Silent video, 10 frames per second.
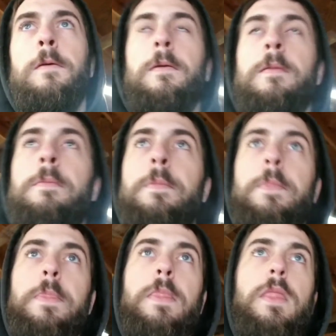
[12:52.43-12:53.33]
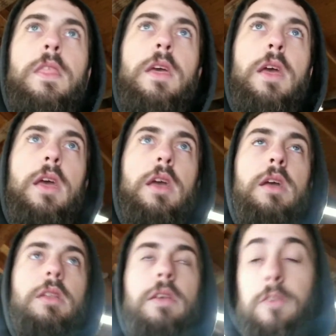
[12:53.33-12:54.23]
and listed it for sale
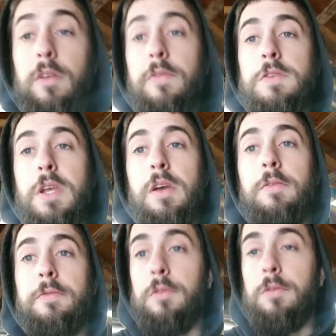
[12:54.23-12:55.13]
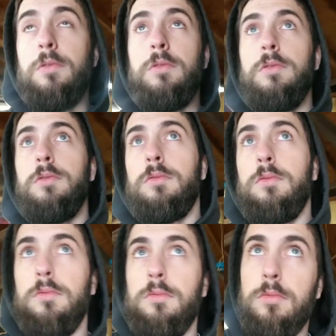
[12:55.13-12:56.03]
for
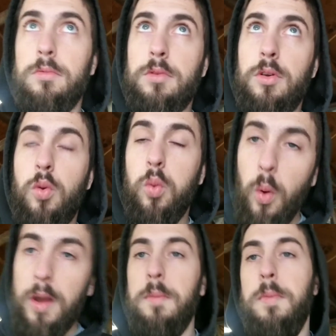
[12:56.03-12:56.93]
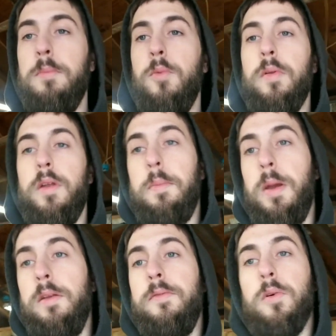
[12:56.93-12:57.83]
quite a bit more than I paid for it.
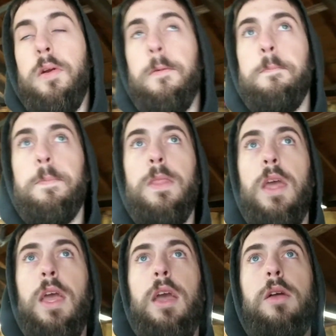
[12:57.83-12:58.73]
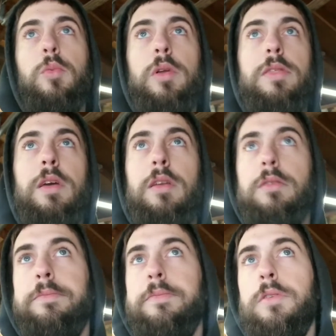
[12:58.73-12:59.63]
And within the
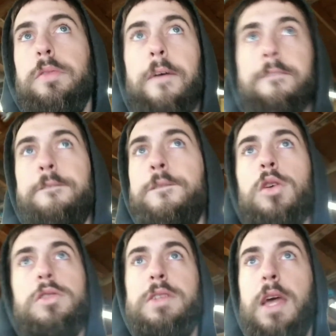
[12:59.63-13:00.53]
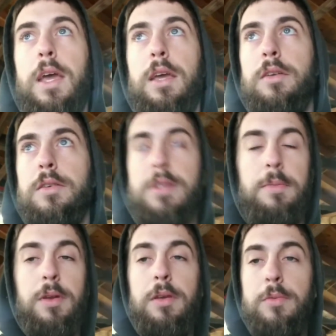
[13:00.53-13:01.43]
first day, somebody was here with
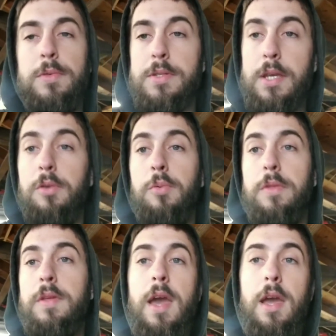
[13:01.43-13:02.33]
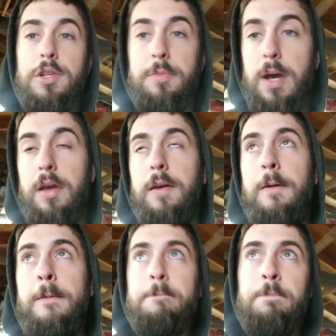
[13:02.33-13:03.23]
cash to buy it. So I let
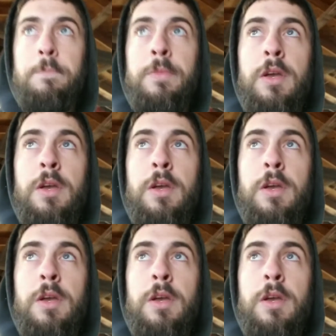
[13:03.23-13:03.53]
the truck go.